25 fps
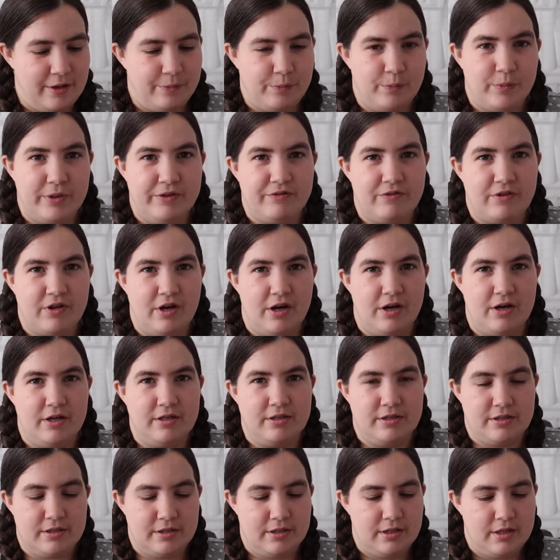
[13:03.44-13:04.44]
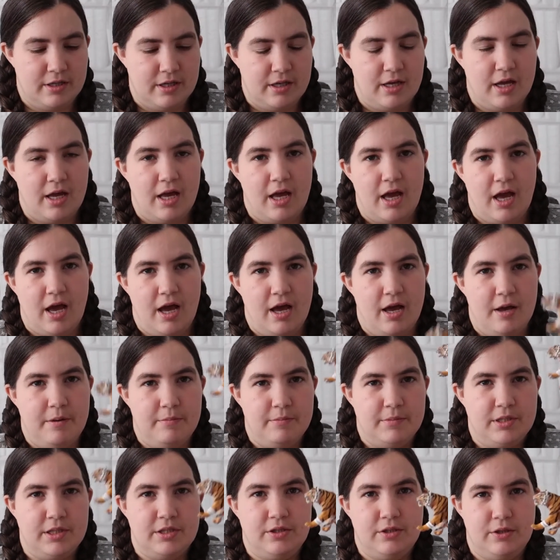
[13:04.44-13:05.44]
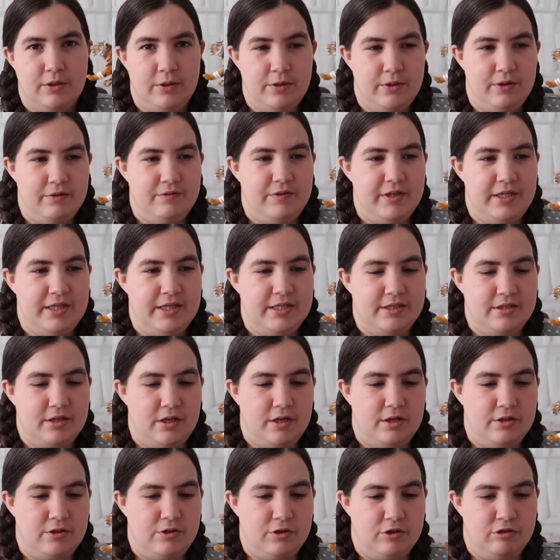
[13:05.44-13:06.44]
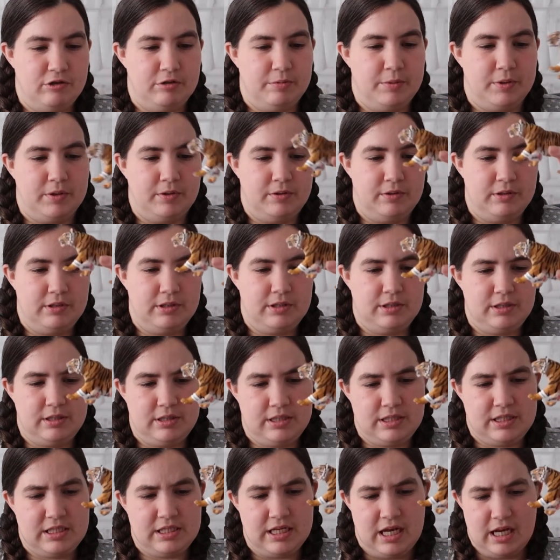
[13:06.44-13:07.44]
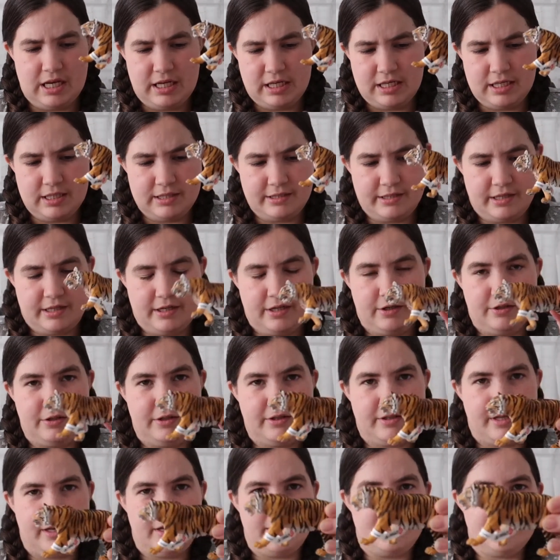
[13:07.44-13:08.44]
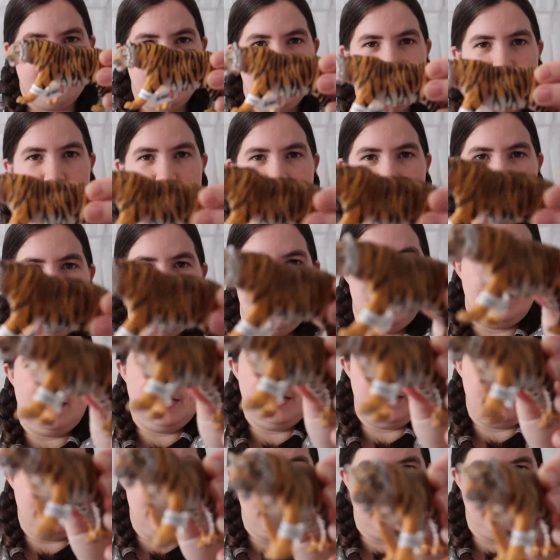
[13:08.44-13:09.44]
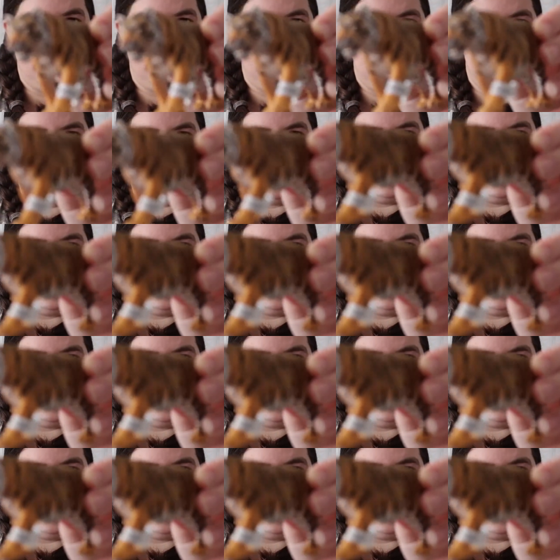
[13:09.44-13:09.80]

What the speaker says: then we've got 2 of these adorable Schleich, is that how you say it? Tigers,